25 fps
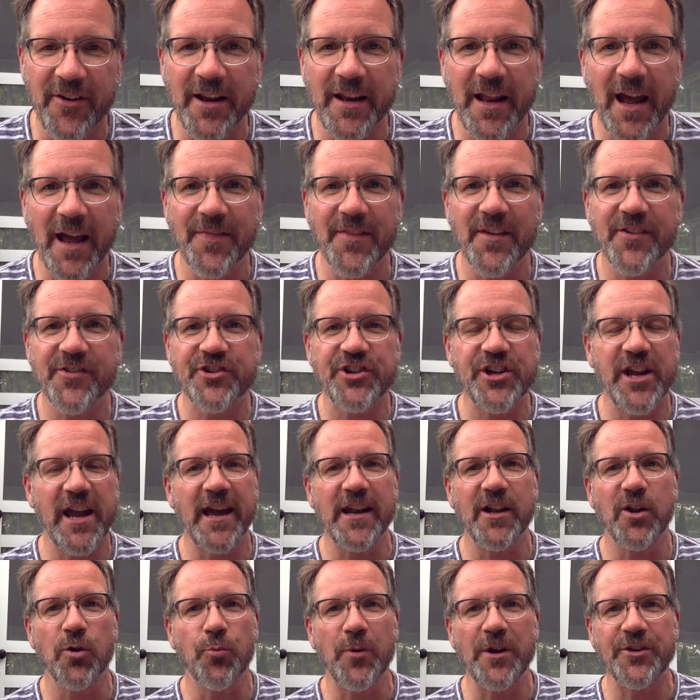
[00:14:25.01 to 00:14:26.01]
and on this
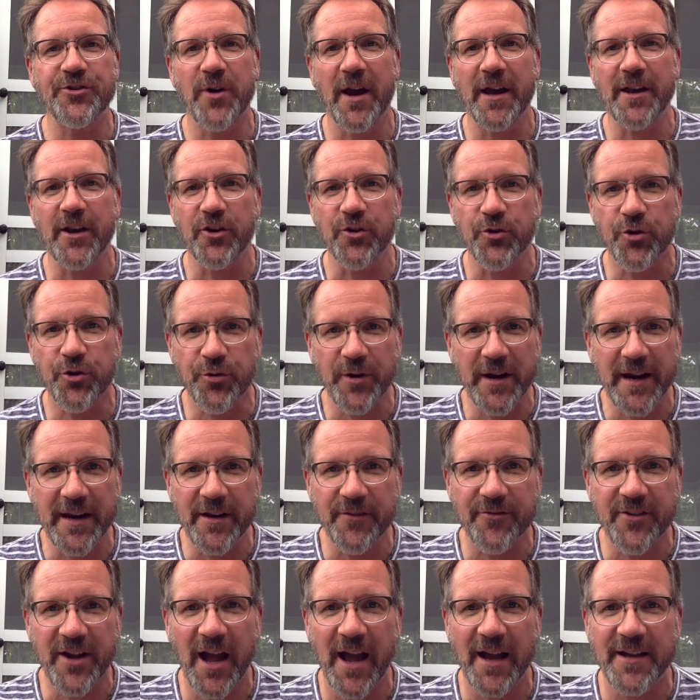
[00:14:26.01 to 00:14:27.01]
channel, we try to do
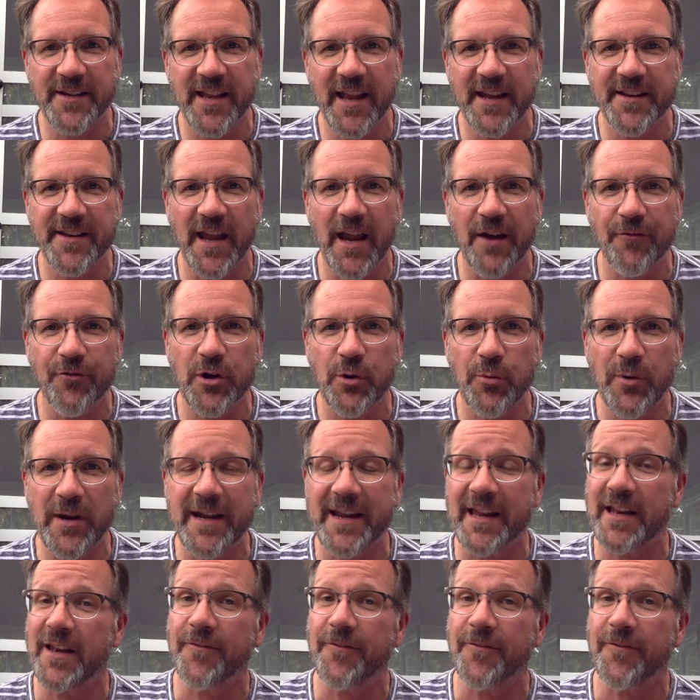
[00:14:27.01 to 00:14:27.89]
creative content every week.